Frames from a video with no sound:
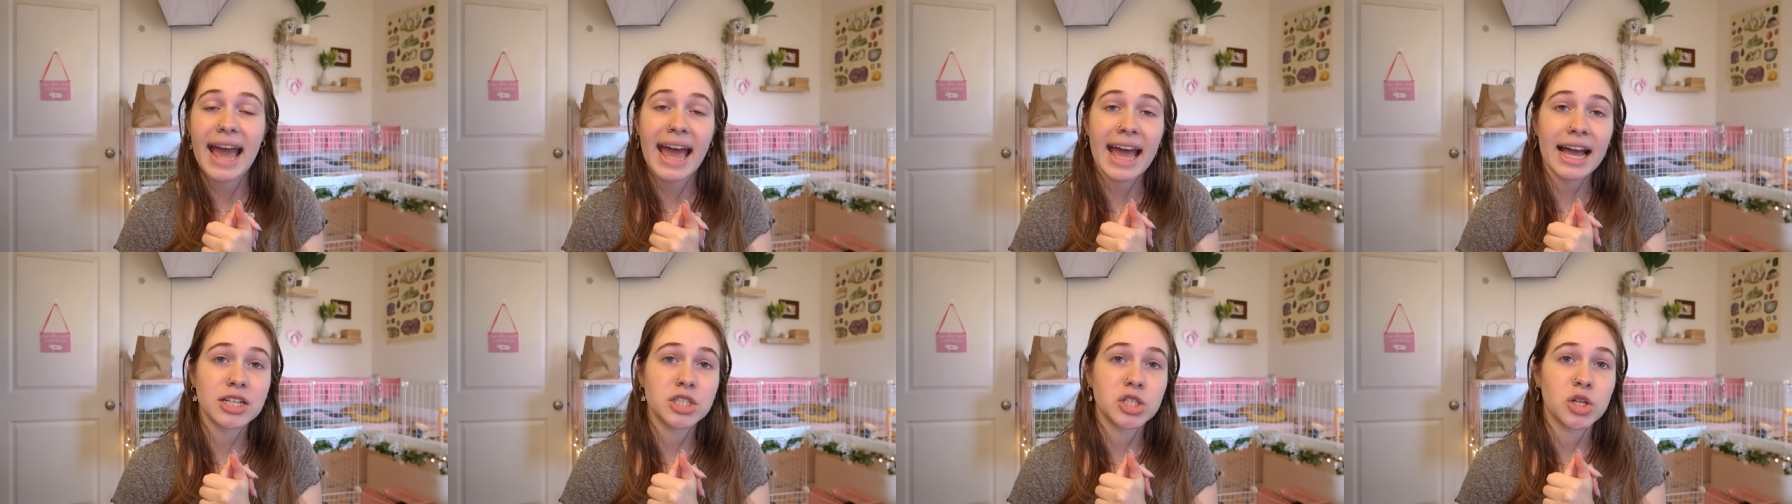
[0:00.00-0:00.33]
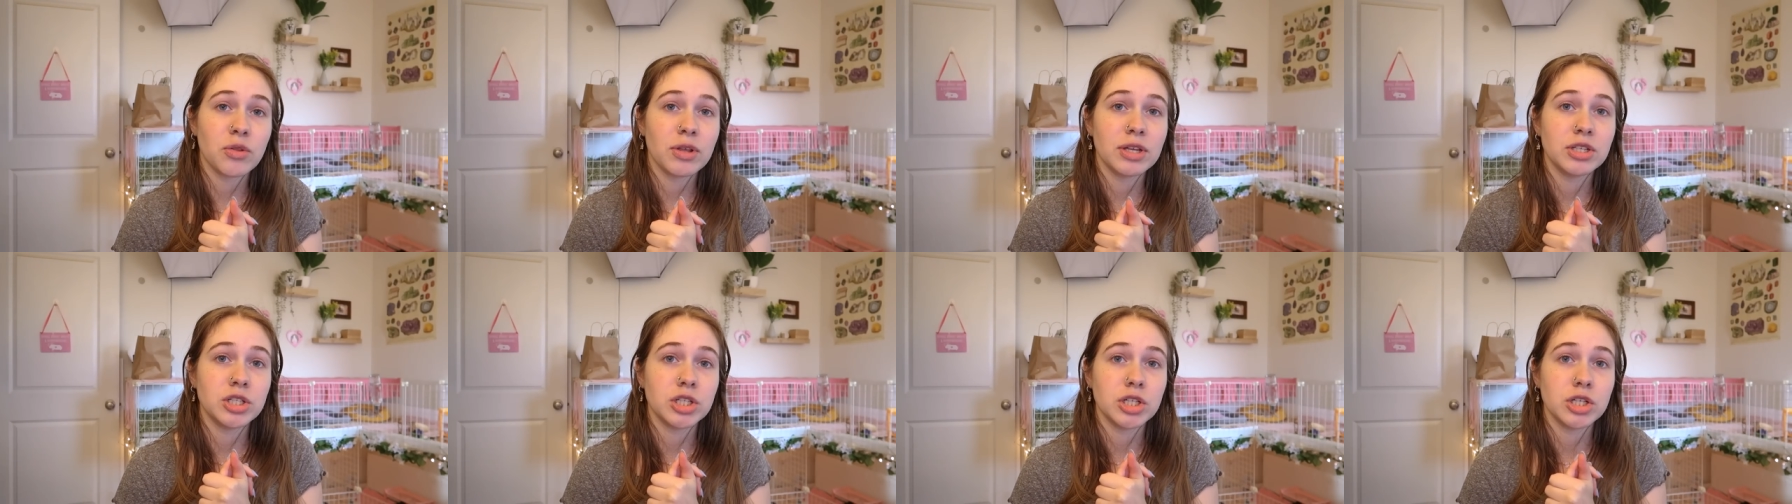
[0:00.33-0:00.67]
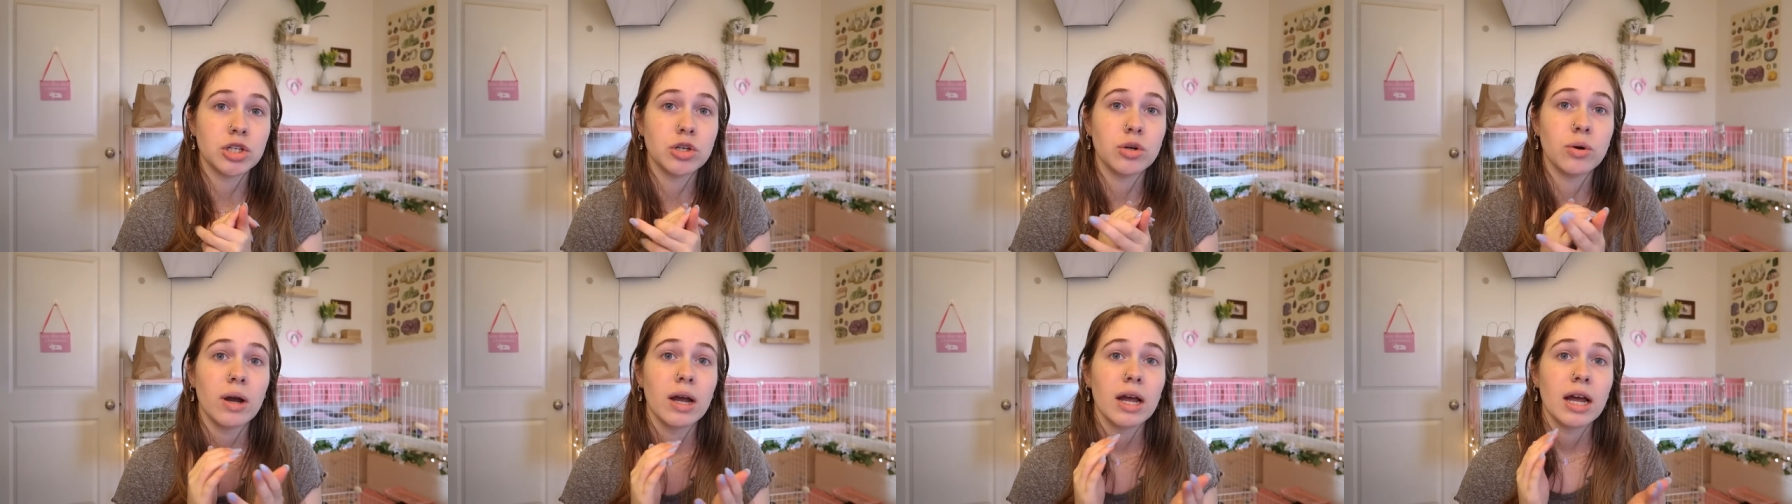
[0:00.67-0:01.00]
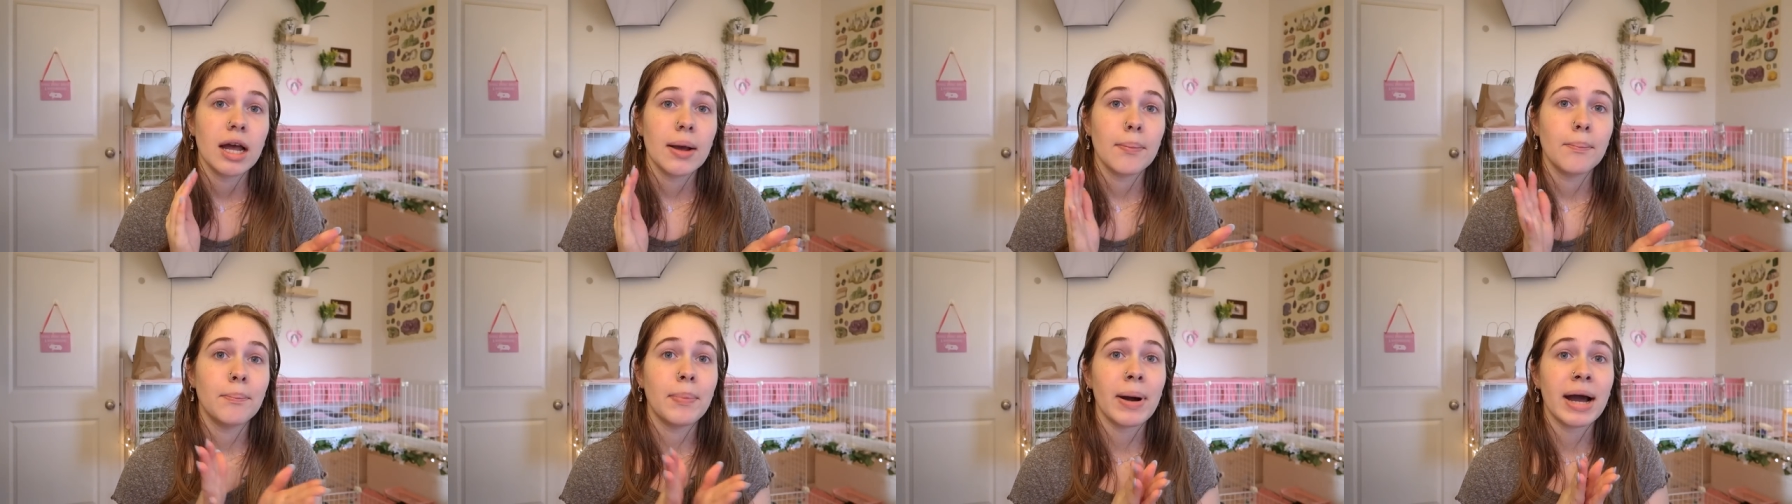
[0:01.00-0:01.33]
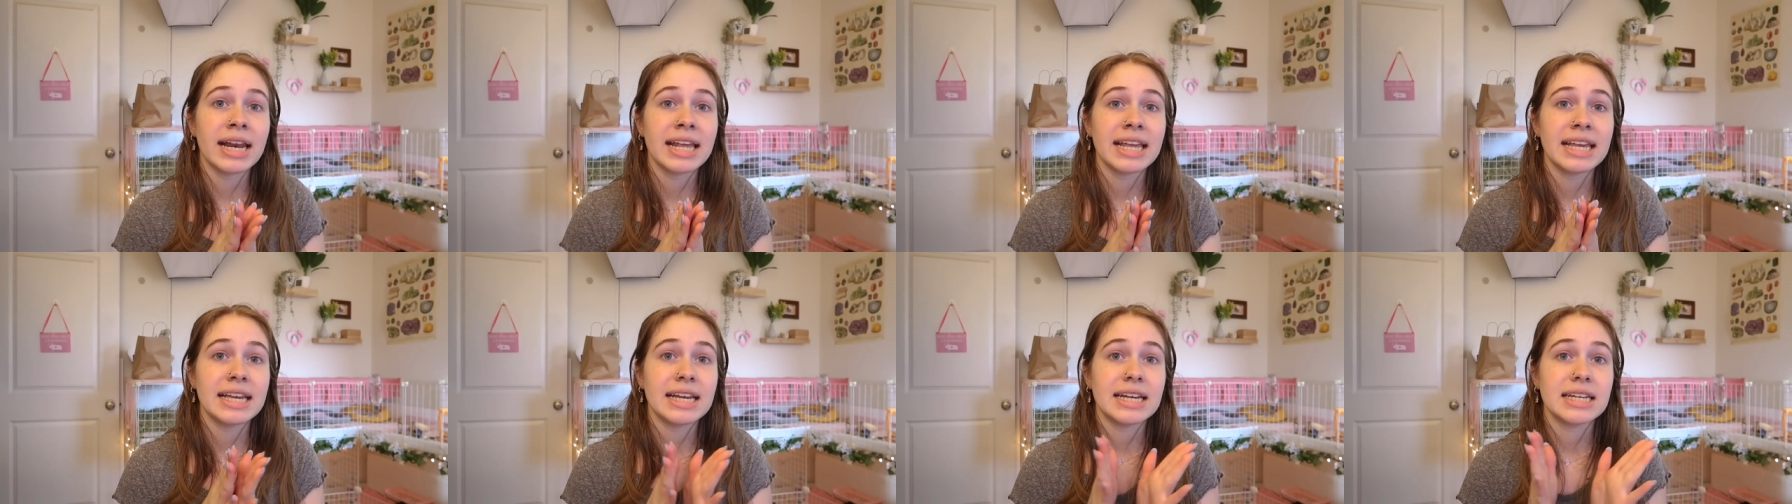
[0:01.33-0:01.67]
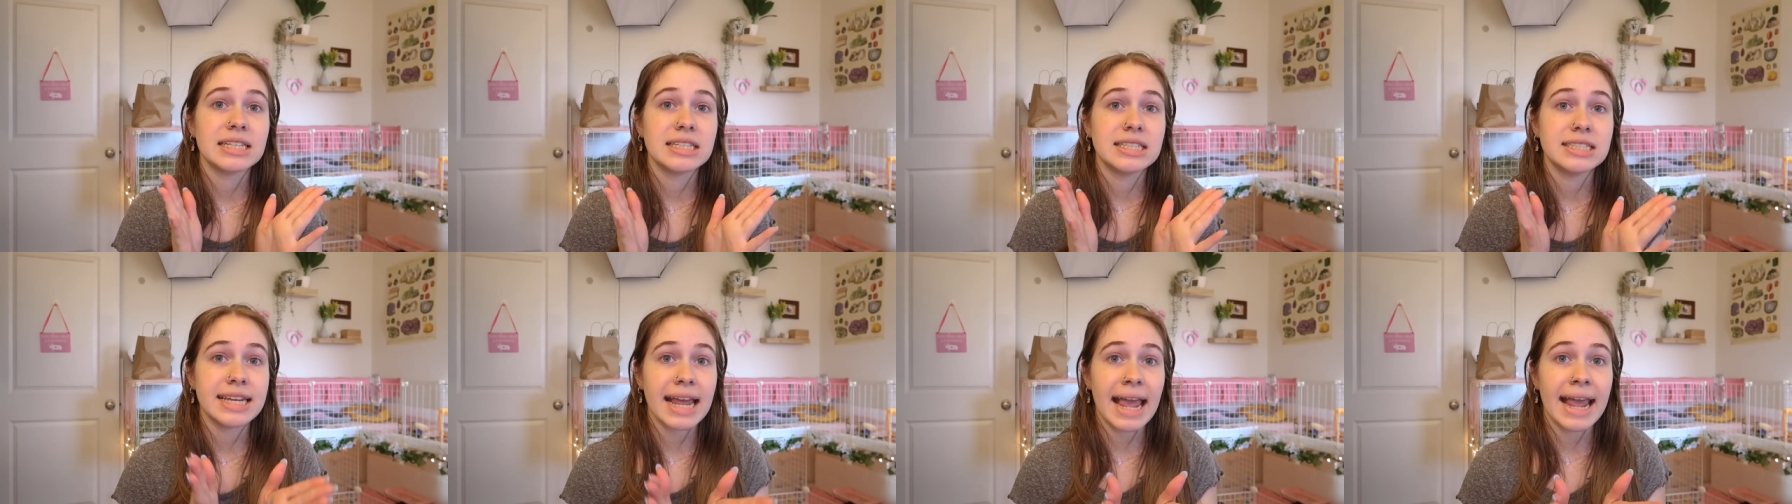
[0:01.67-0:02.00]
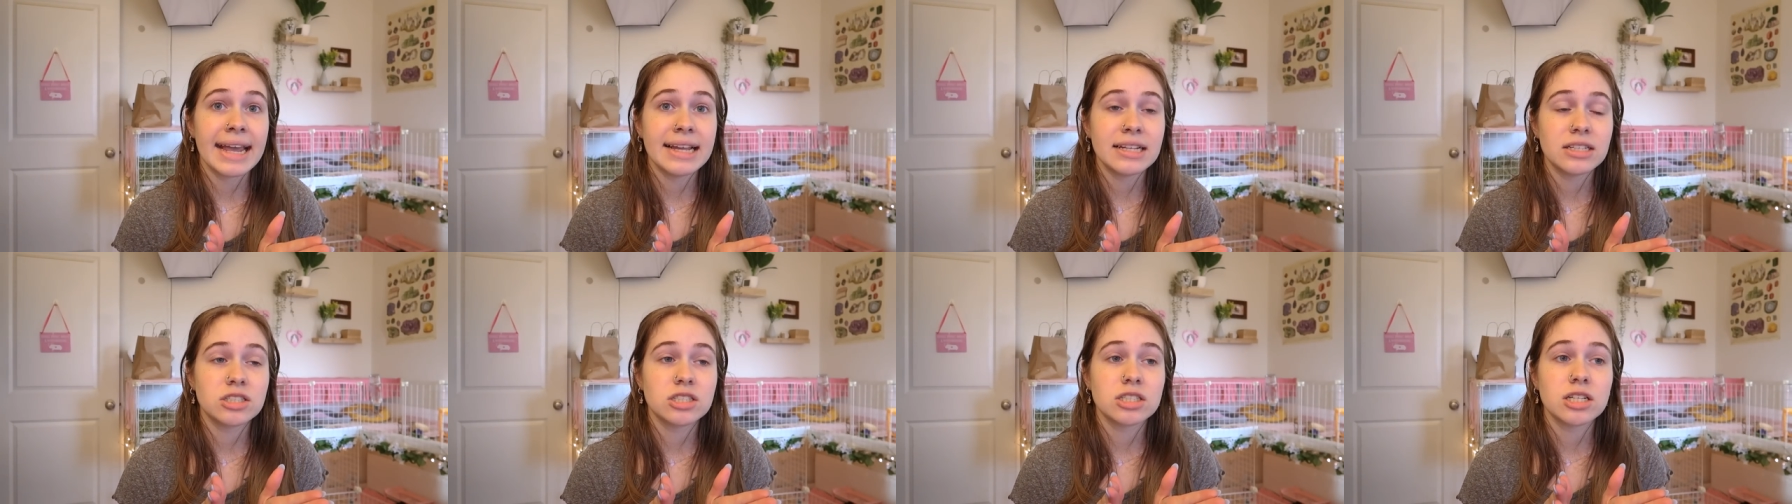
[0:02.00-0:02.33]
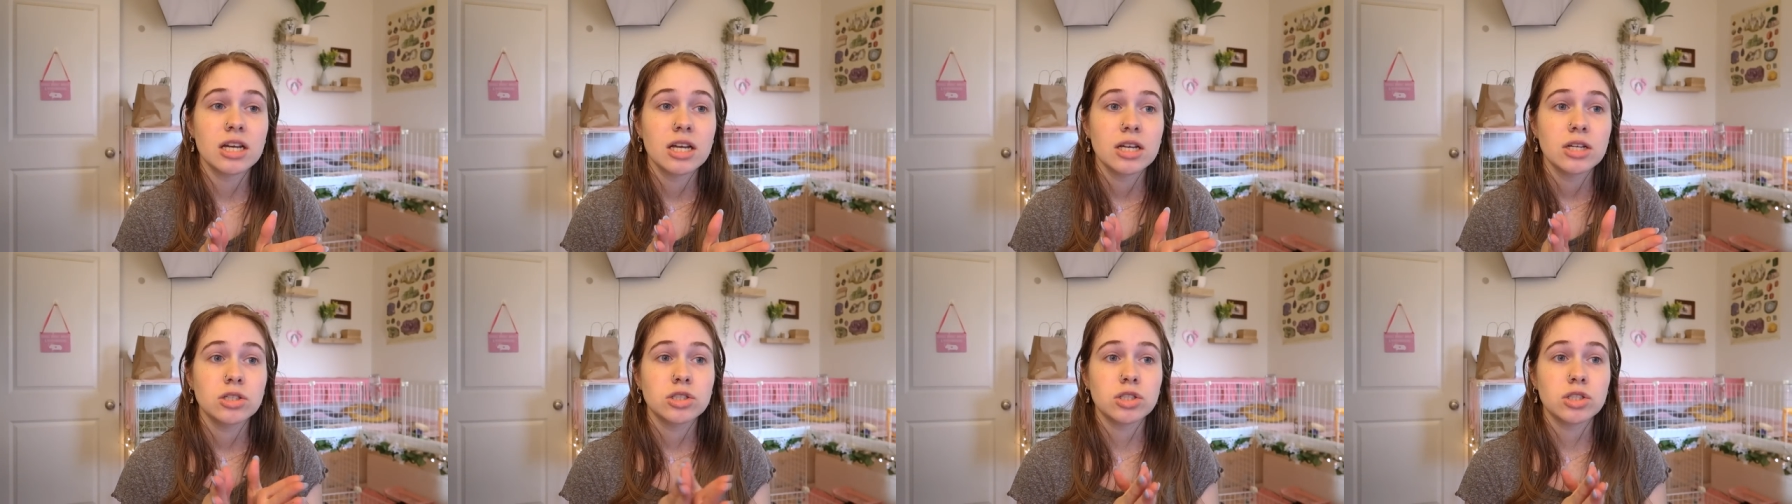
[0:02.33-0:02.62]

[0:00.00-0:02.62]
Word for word: actually do bunny dates.